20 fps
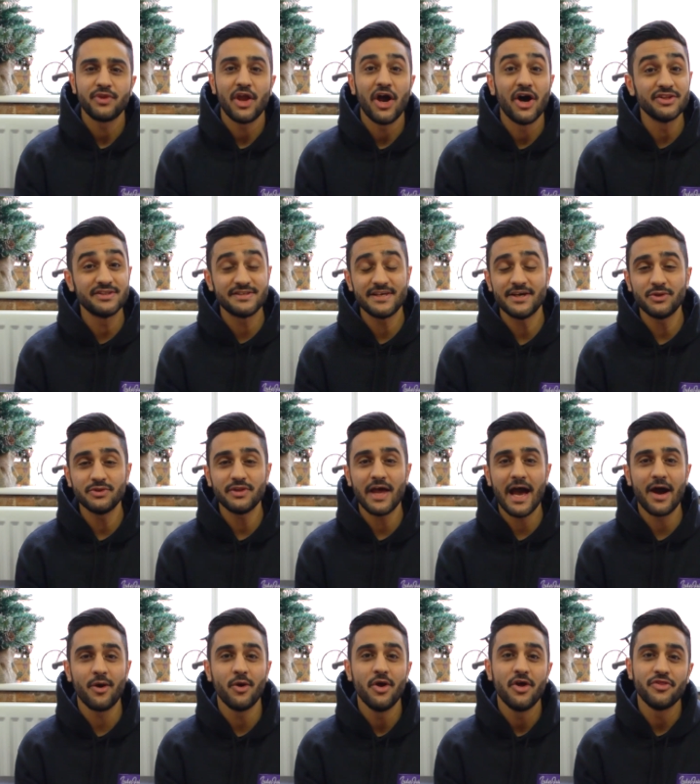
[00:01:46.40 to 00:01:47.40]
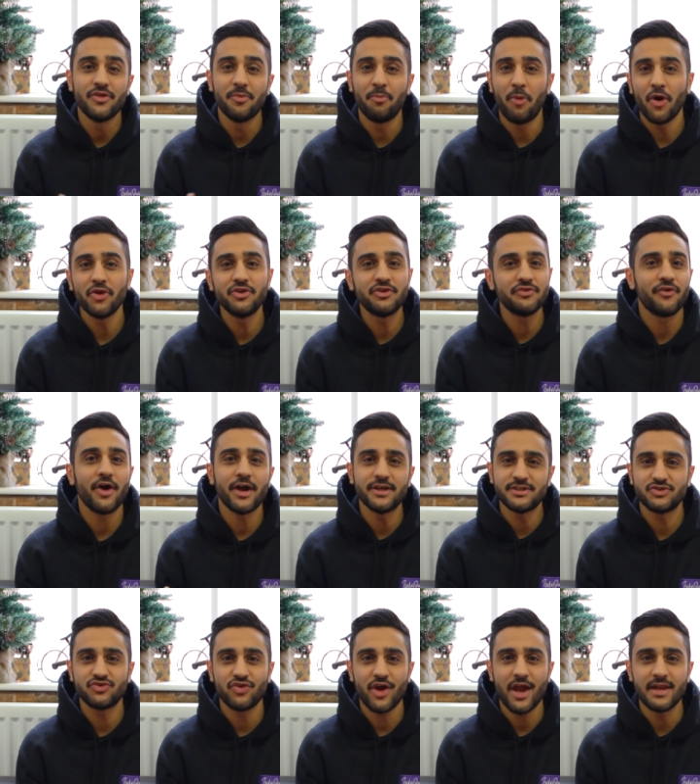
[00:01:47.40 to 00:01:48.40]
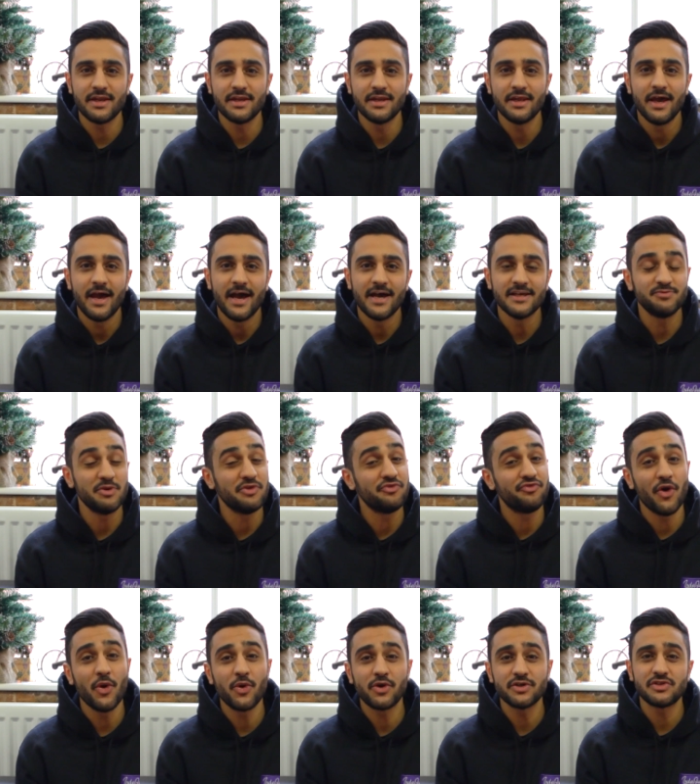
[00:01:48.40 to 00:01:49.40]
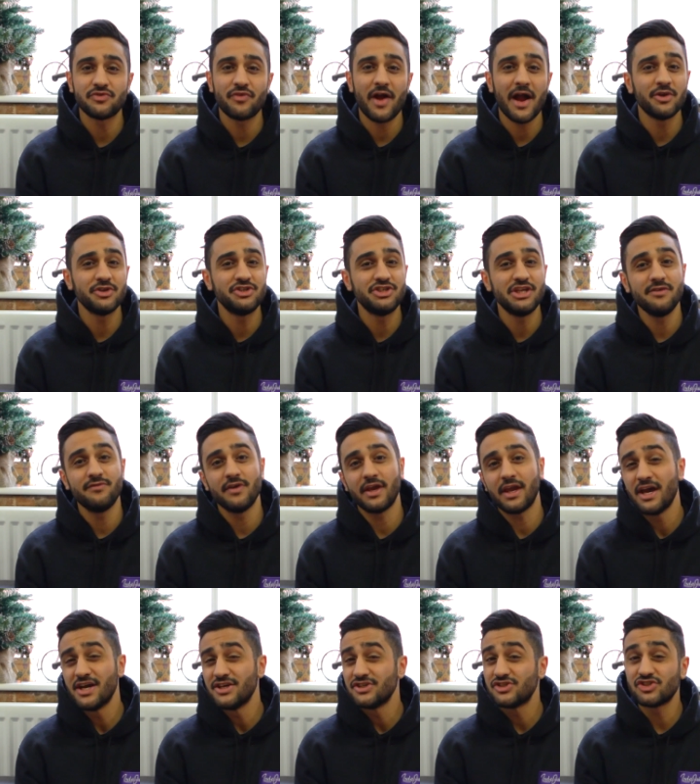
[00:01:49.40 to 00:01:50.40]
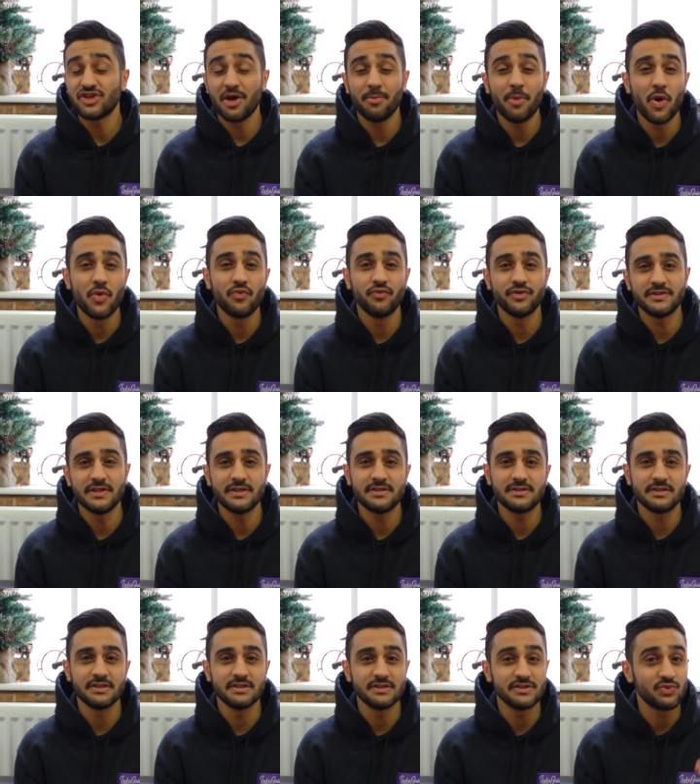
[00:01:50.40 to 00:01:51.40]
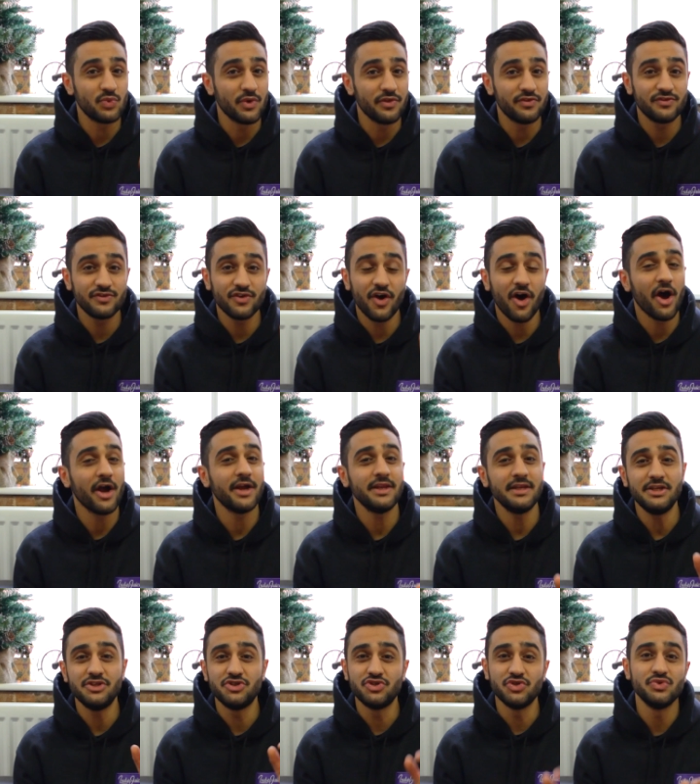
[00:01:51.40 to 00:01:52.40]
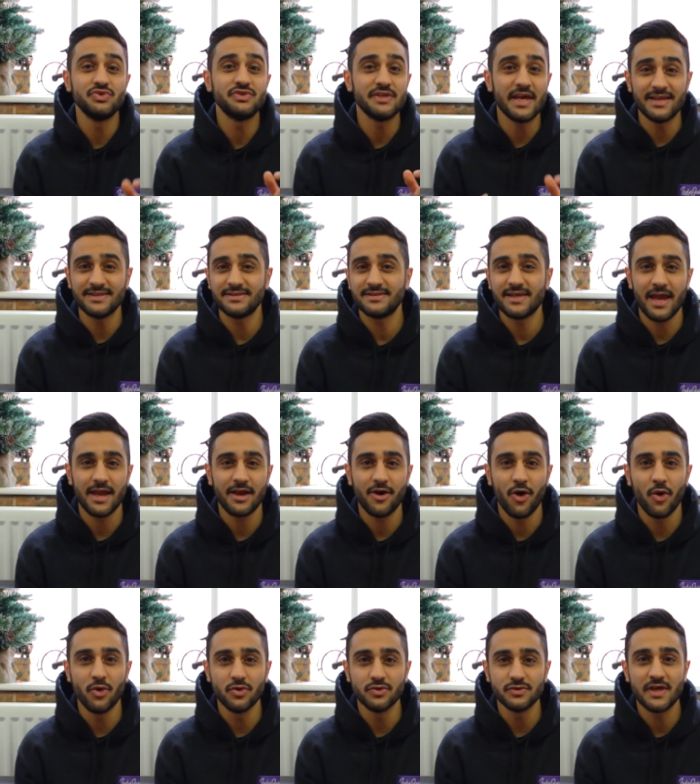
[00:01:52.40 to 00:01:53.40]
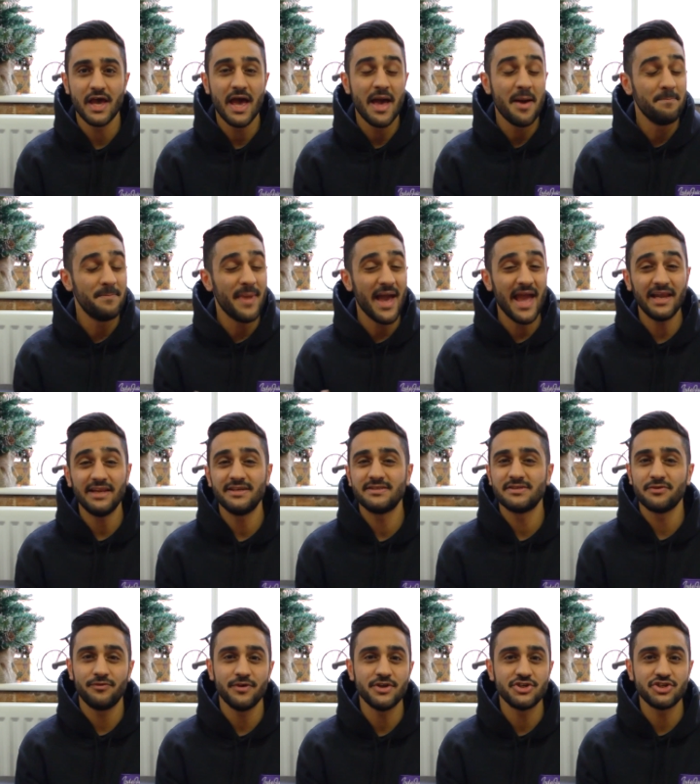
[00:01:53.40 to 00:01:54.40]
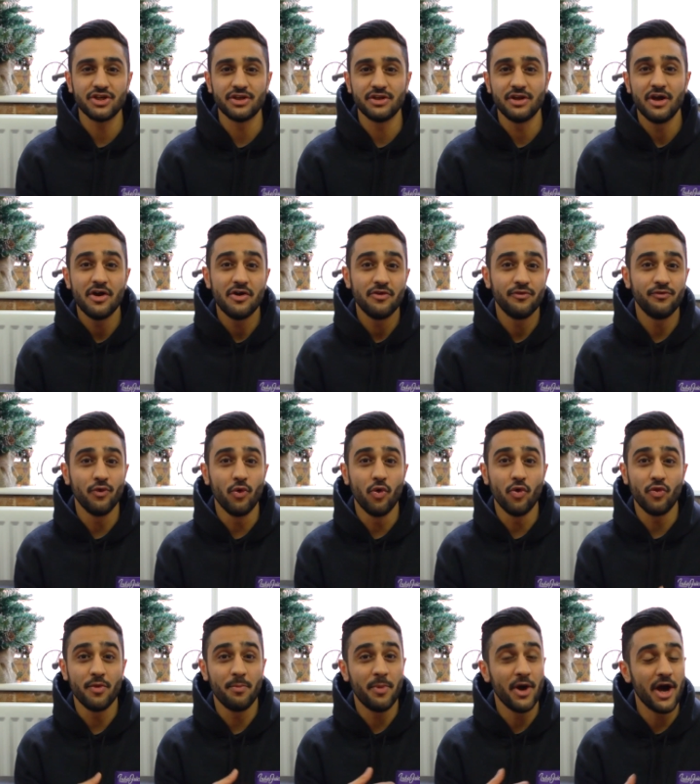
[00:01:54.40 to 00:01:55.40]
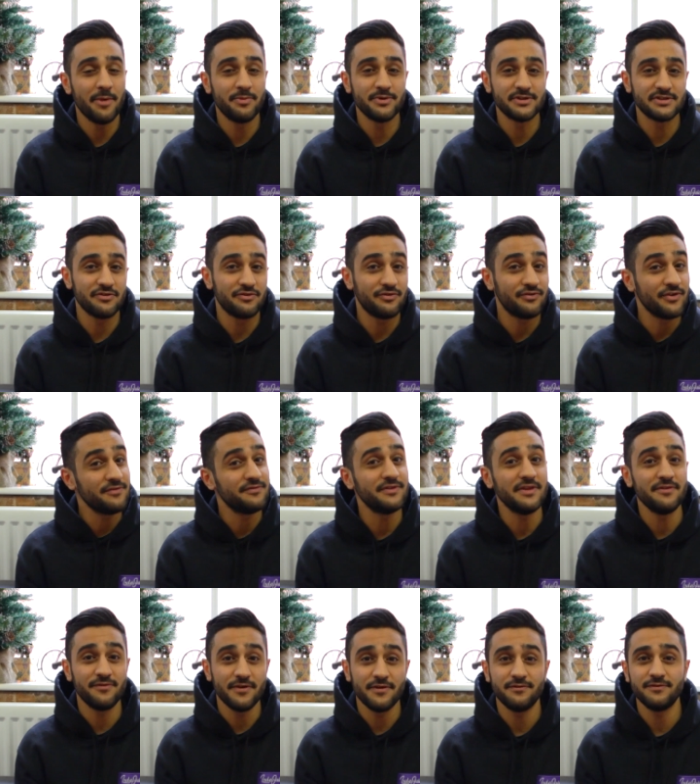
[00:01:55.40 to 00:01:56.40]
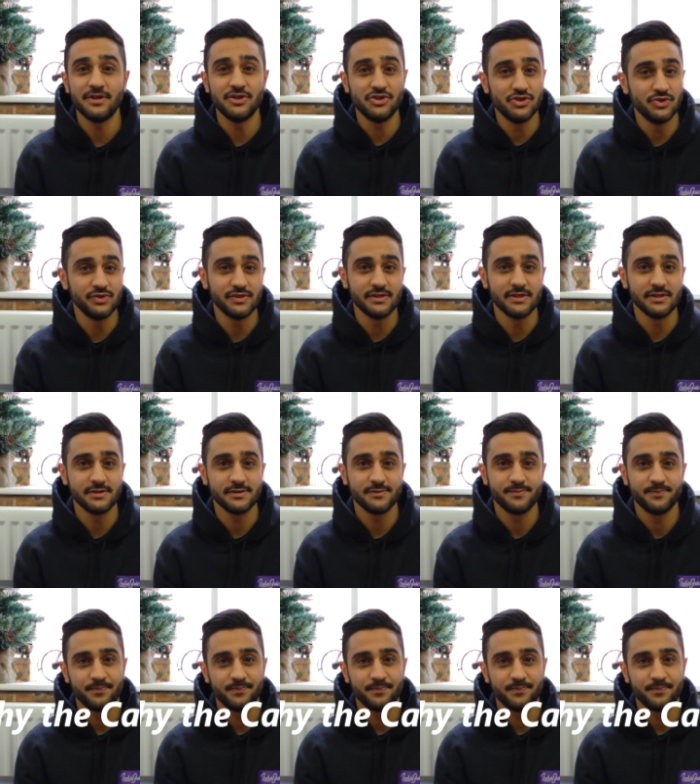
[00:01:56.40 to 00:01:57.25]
Until now, the pod device trend has been focused around achieving sub-ohm resistance with tiny juice intake holes, barely sufficient for the purpose of 50/50 juices.